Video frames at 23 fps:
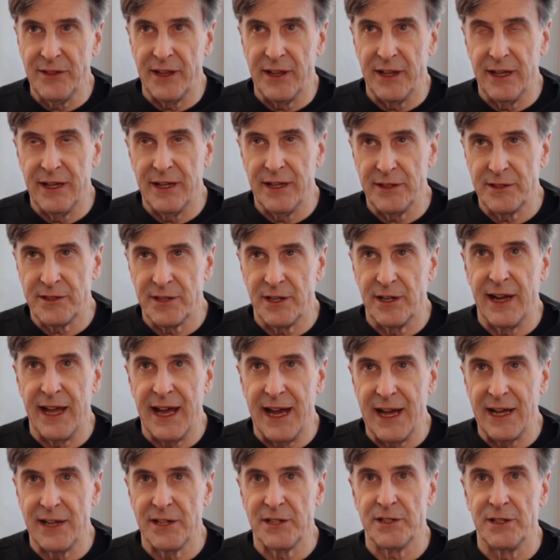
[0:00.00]
the
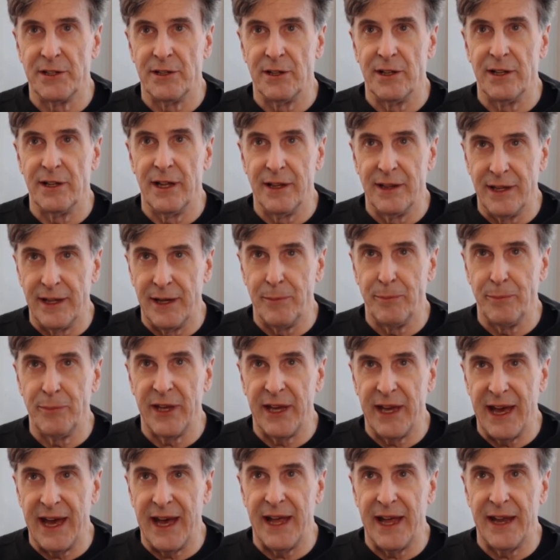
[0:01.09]
International
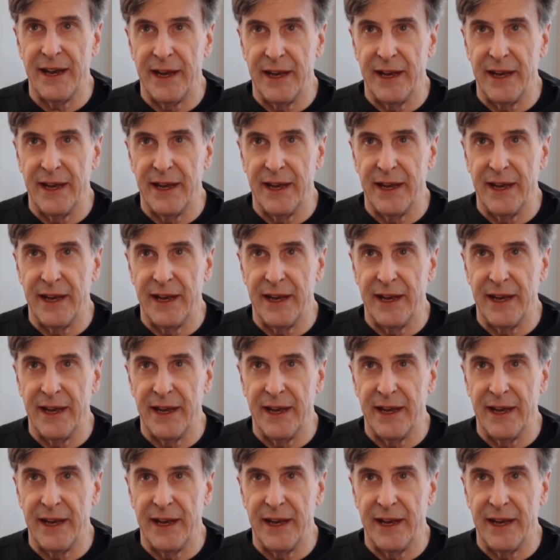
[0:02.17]
Olympiad